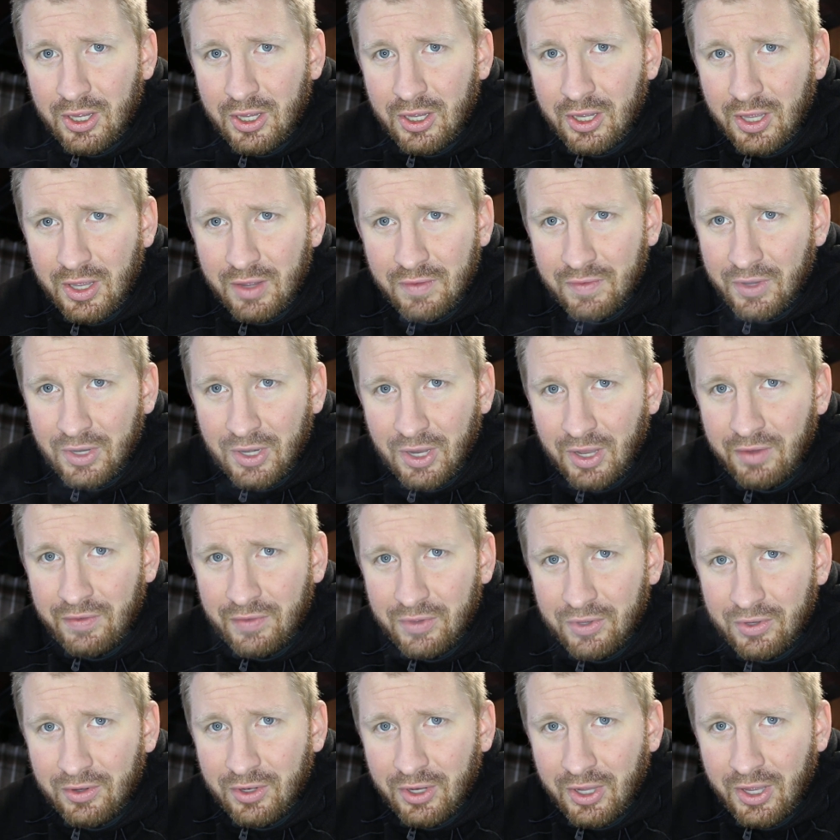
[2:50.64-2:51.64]
Even
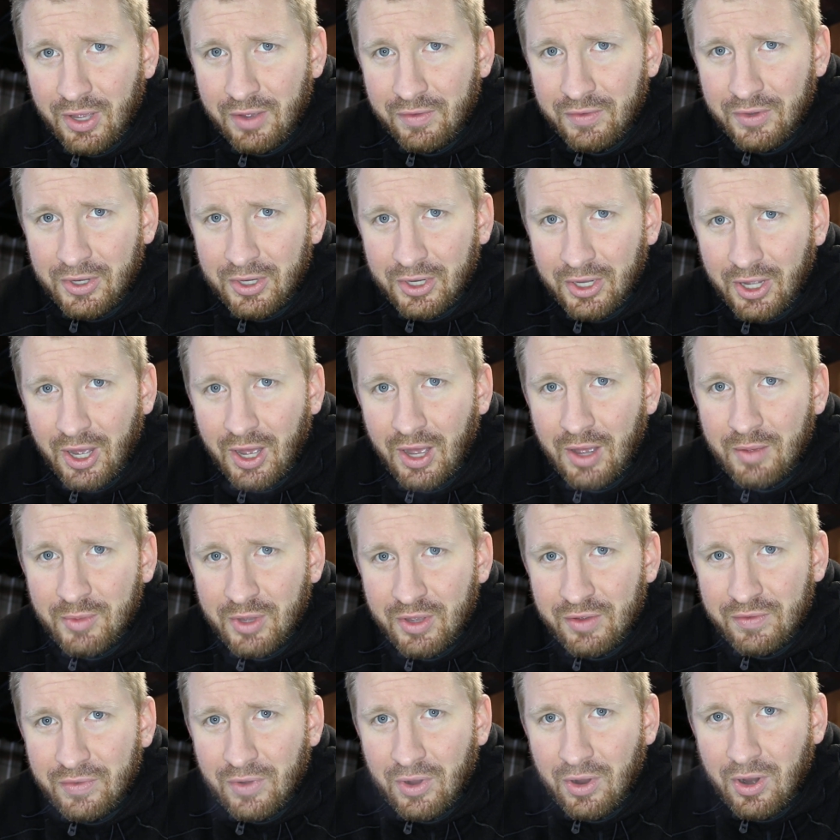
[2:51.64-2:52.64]
if you live in
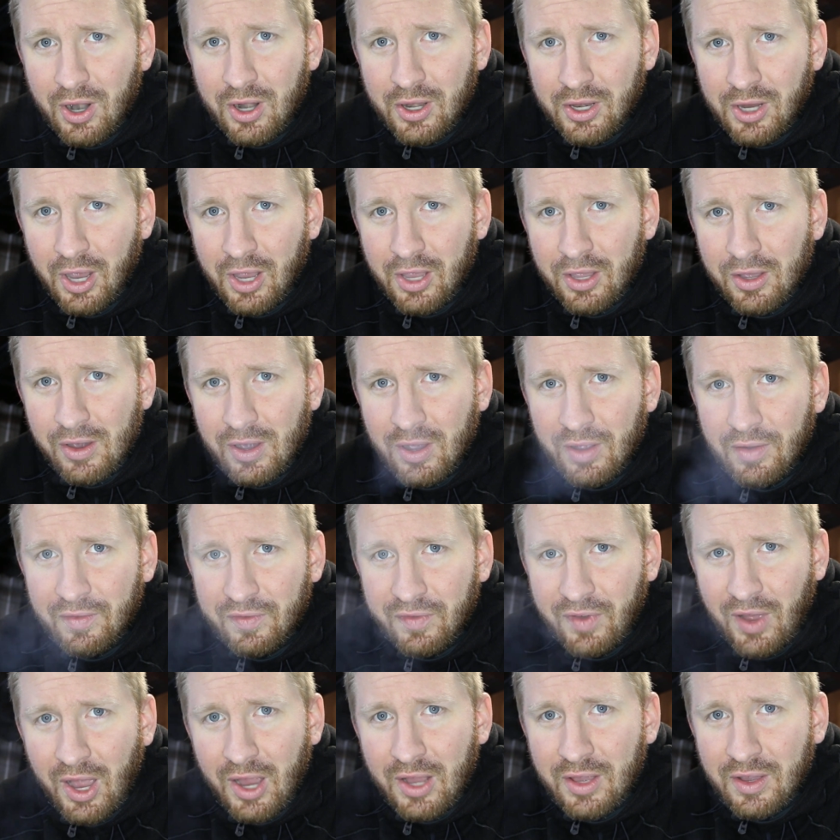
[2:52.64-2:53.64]
California, you can
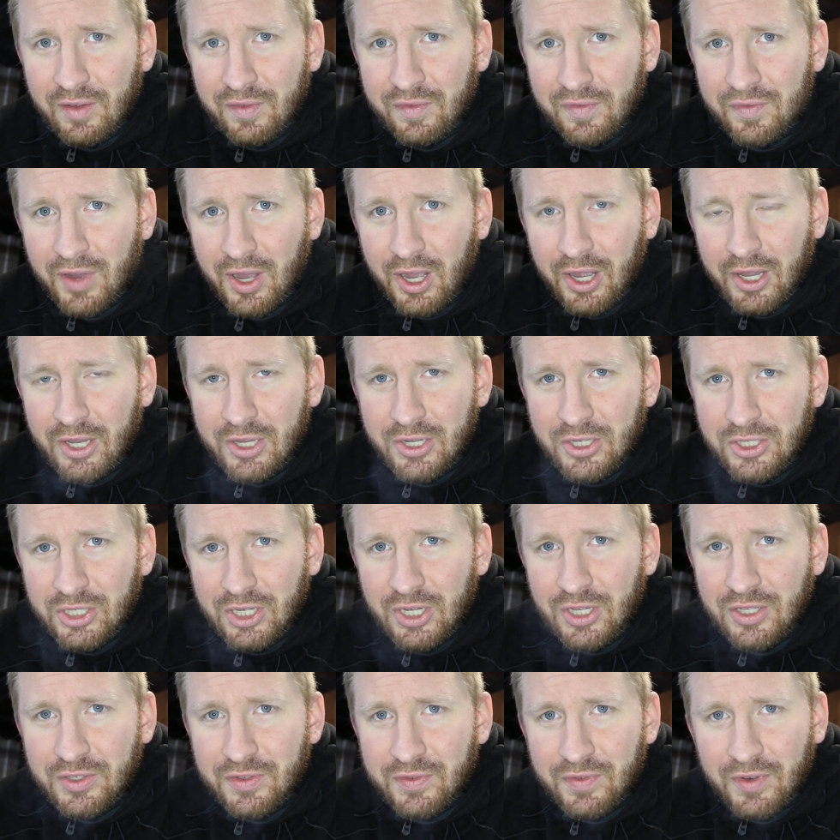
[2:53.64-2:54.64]
find the fucking
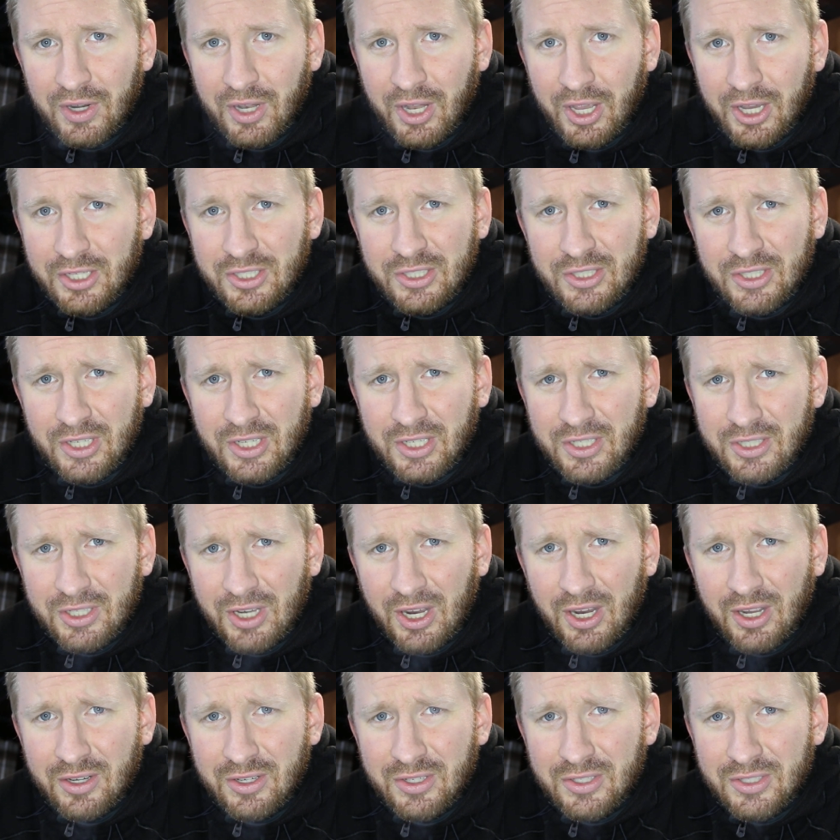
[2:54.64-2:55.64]
jeans for like
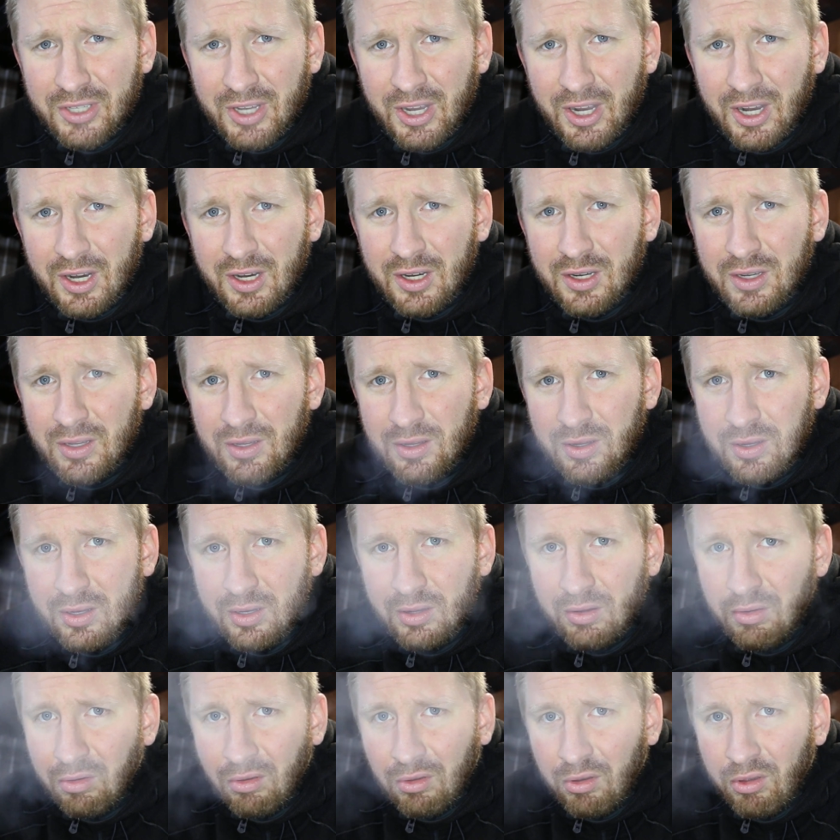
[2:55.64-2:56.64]
$6 there.
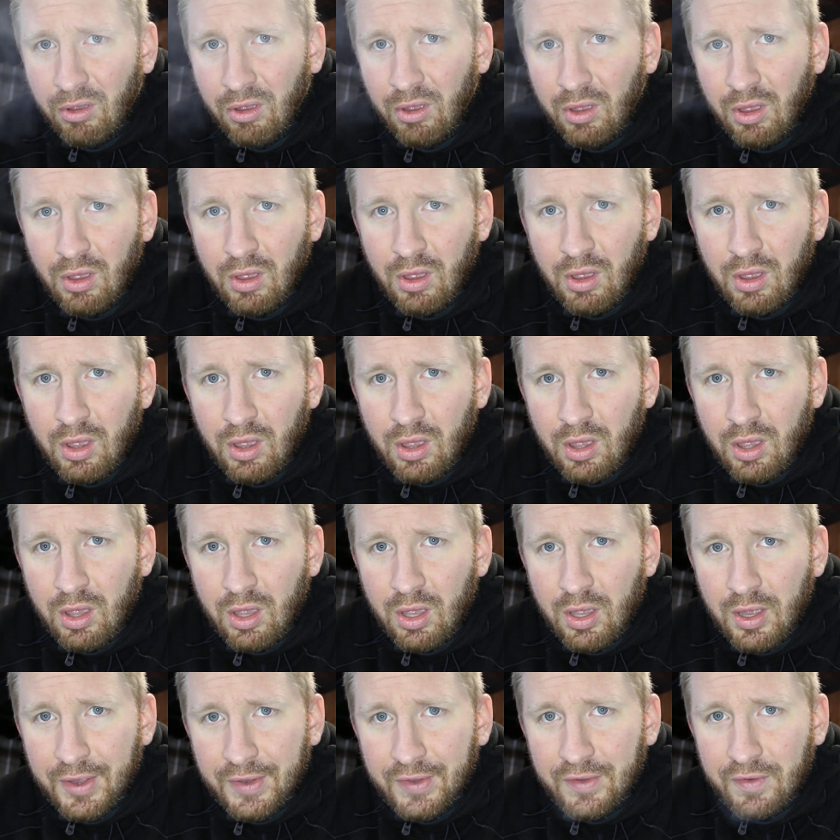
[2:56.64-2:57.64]

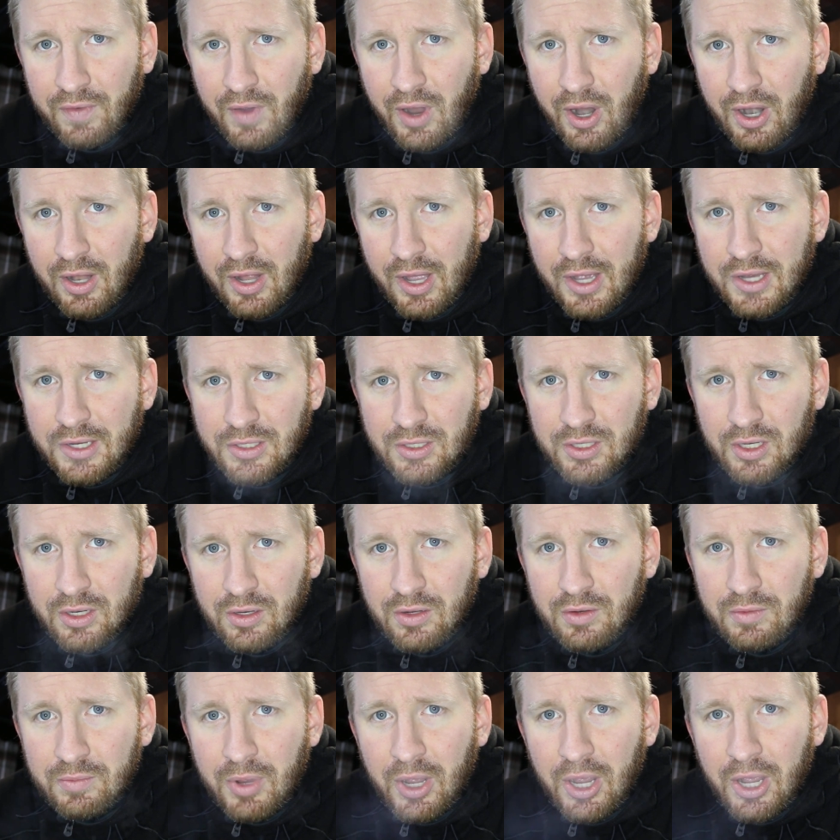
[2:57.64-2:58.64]
It's far less than
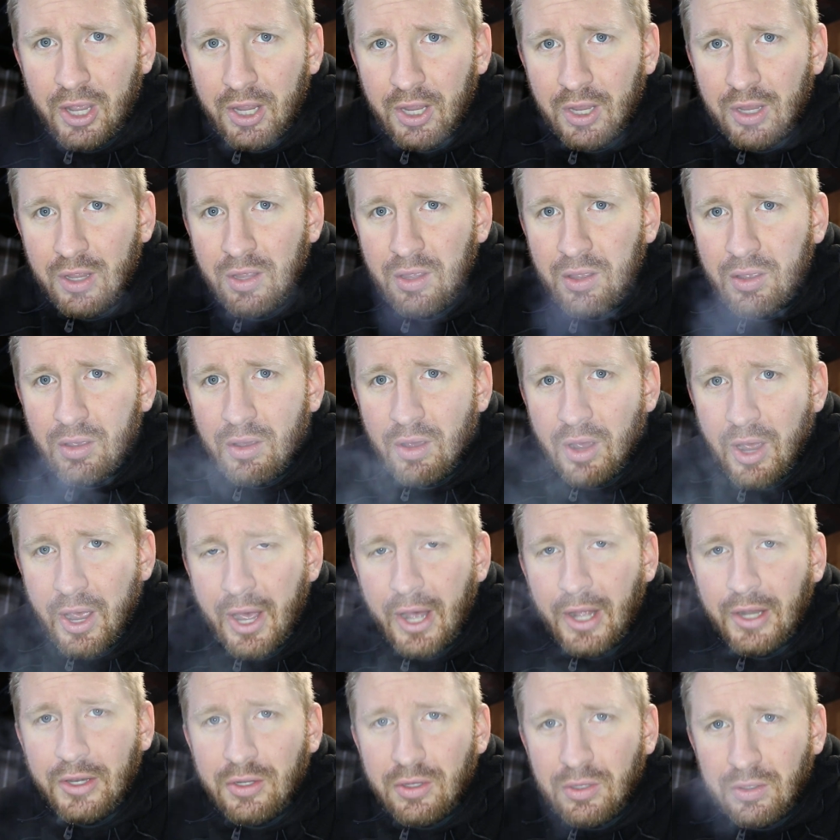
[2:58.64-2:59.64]
you'd pay
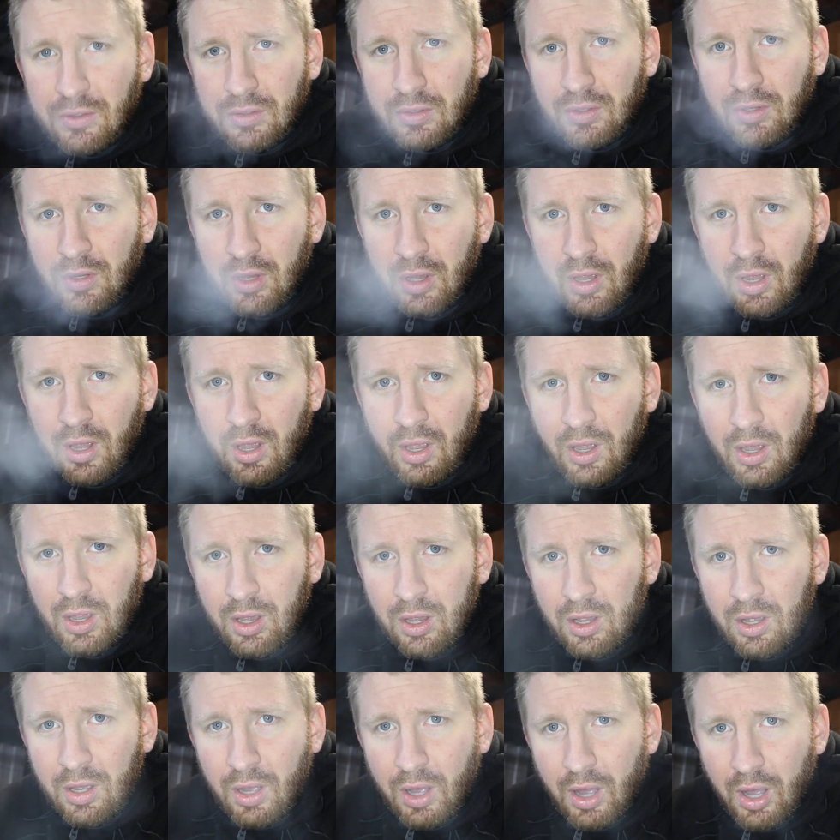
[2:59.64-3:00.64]
at
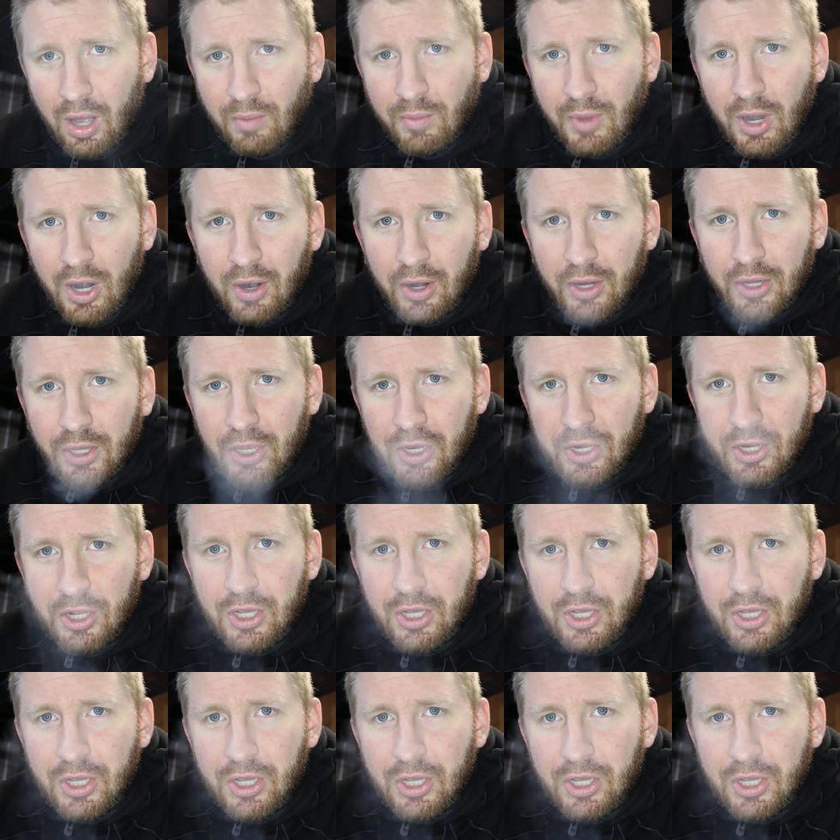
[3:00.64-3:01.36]
American